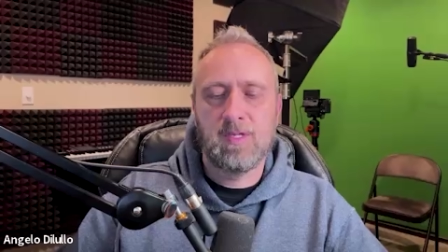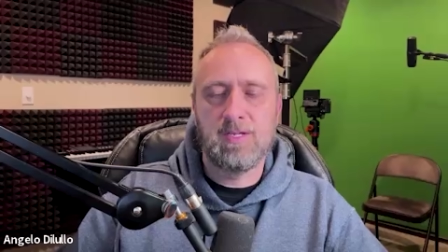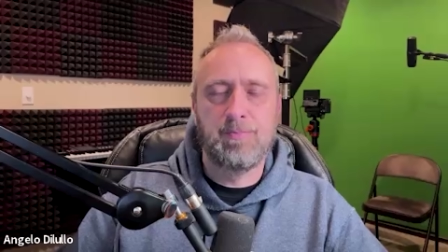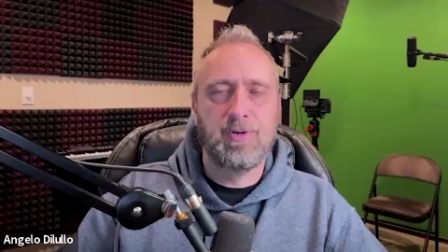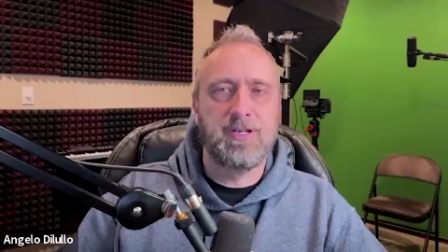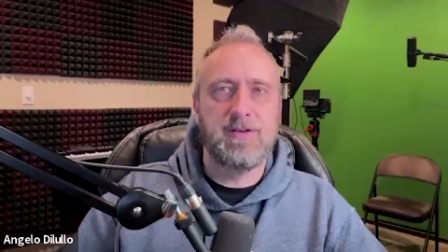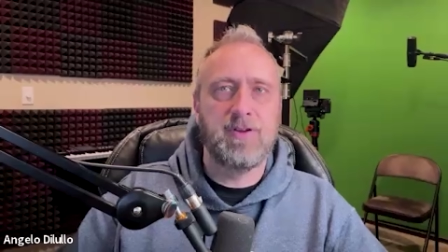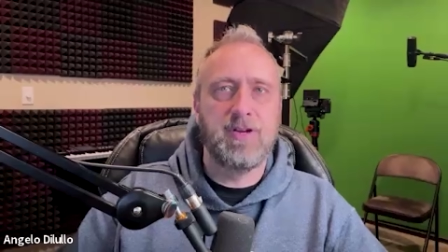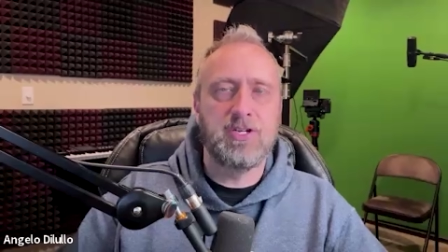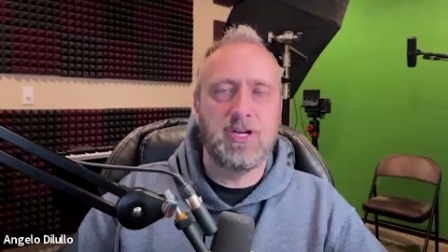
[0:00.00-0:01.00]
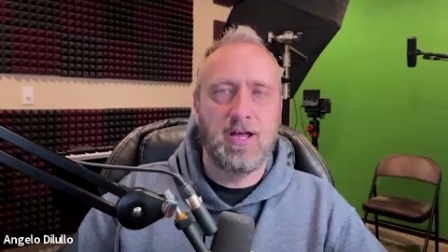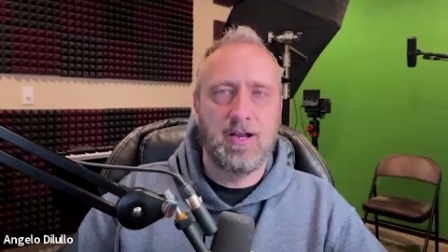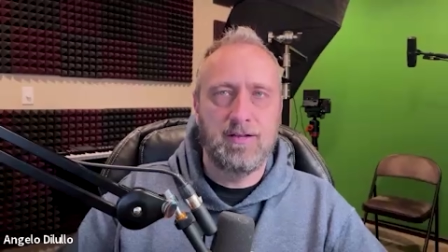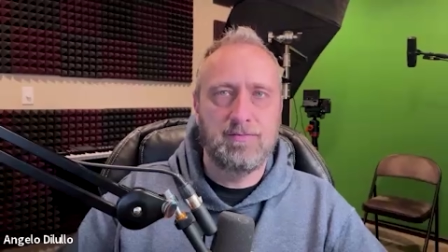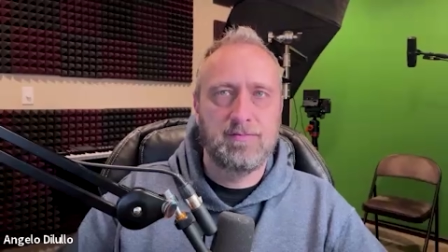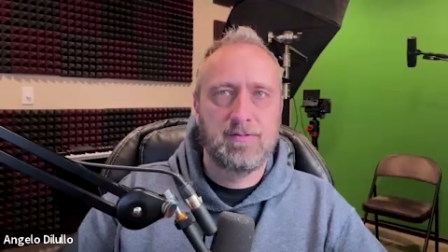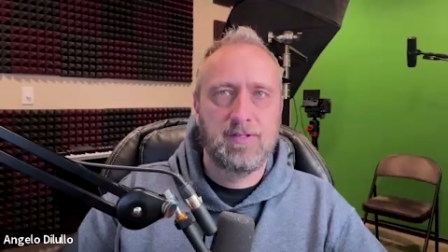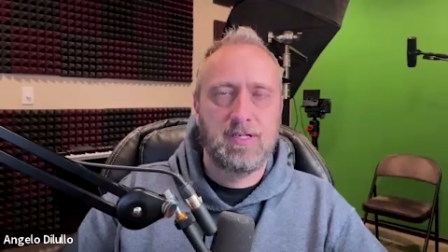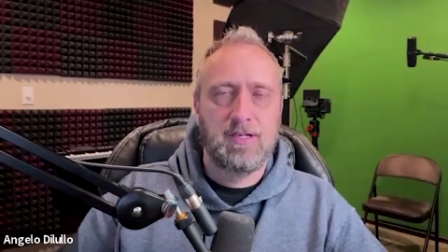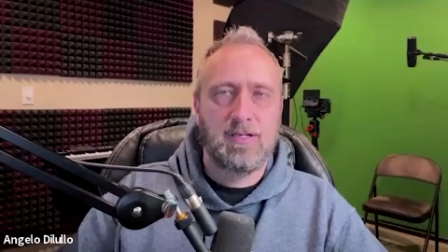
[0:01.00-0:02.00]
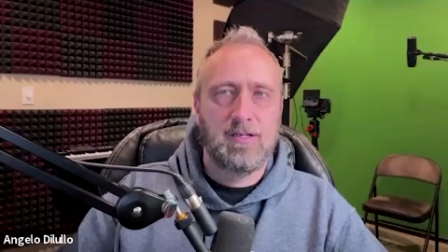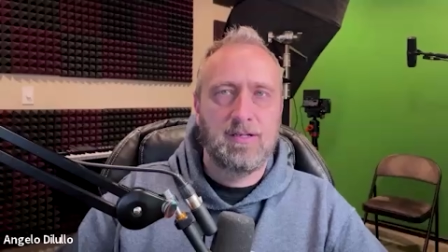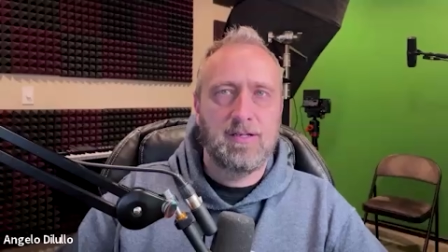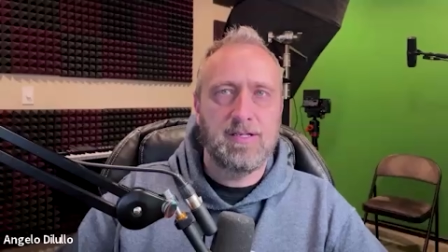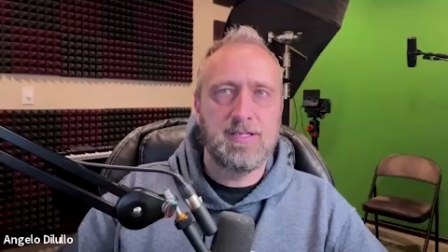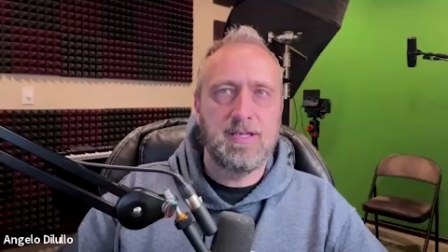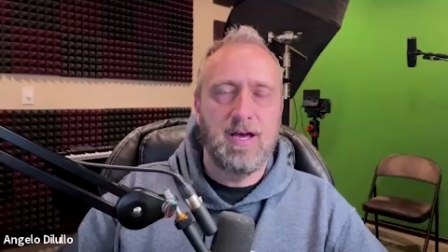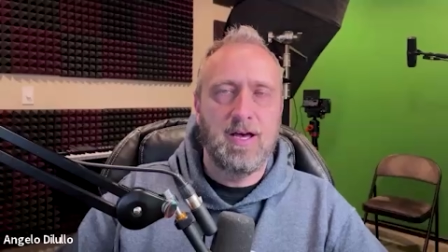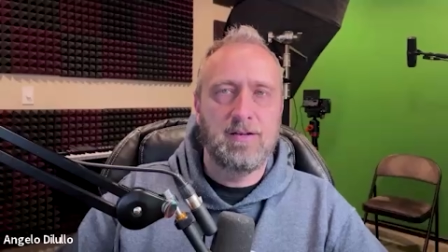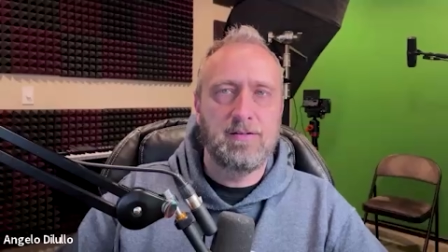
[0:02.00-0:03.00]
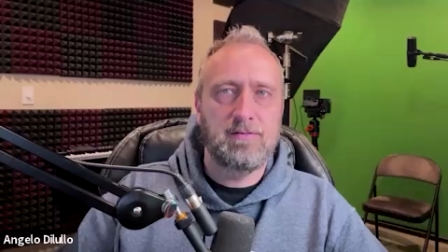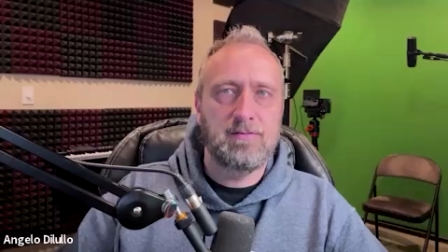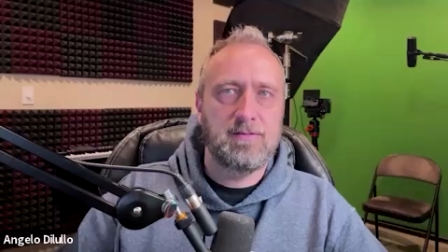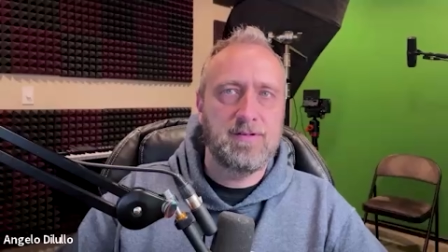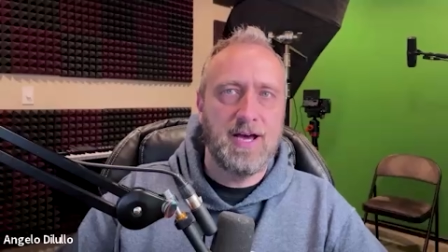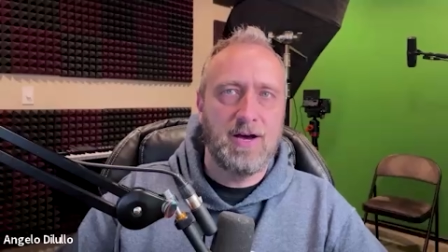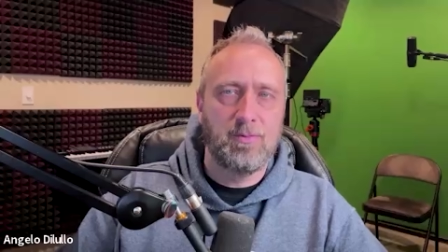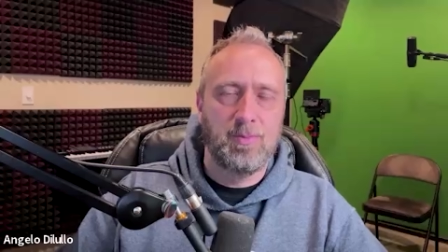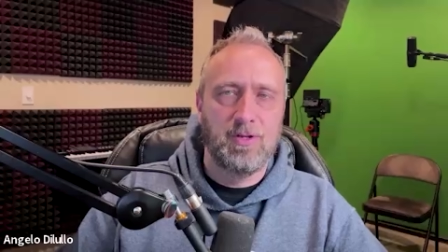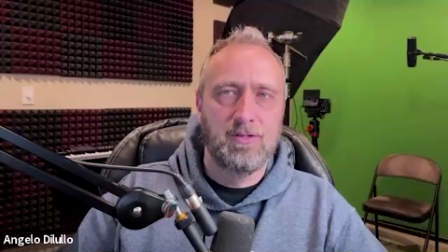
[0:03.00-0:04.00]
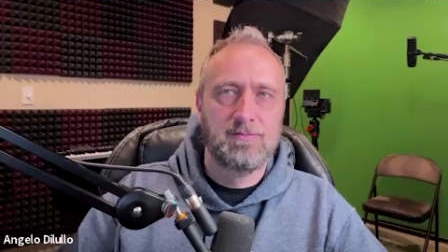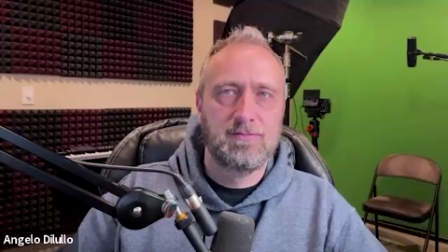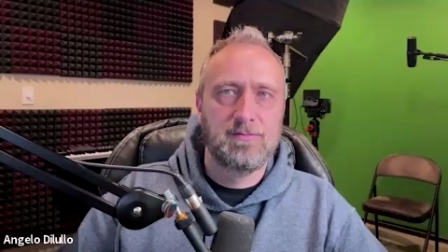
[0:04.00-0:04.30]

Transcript: to put a definition on it, is the undoubtable.